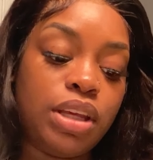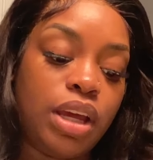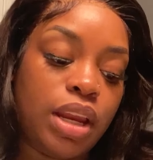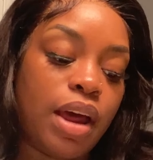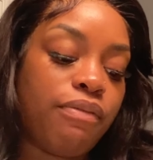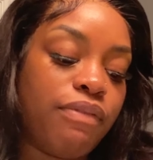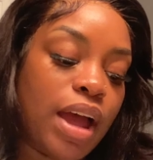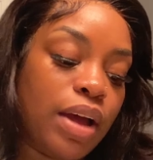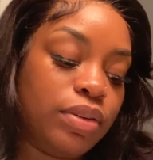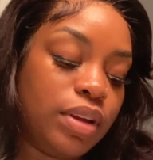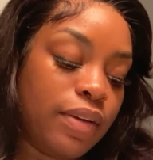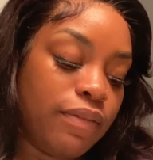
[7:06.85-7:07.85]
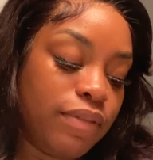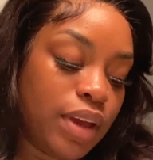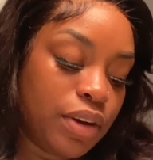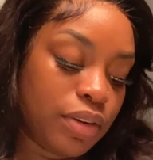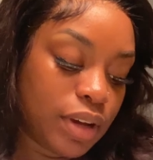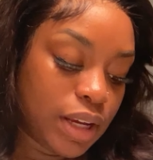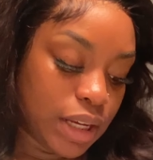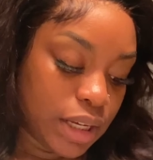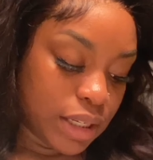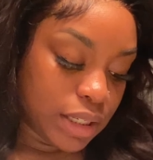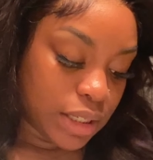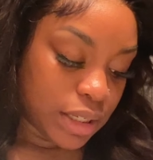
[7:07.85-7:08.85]
and I found it
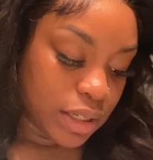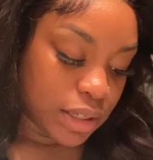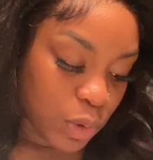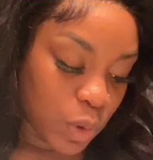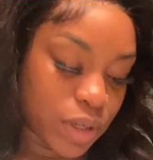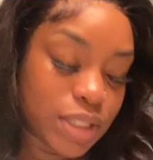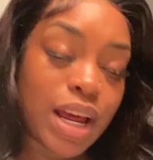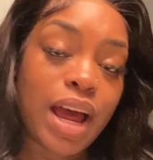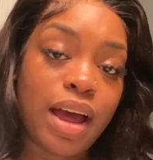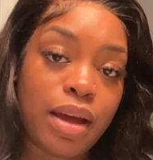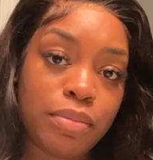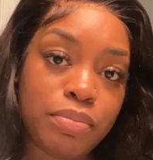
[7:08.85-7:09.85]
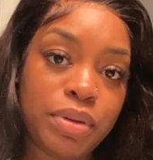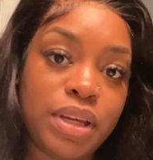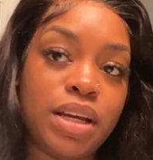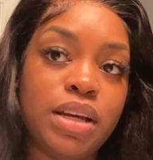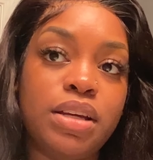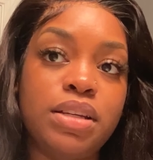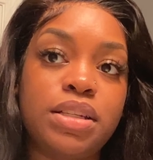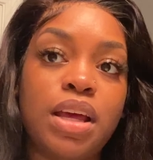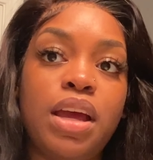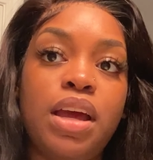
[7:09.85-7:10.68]
very on time because,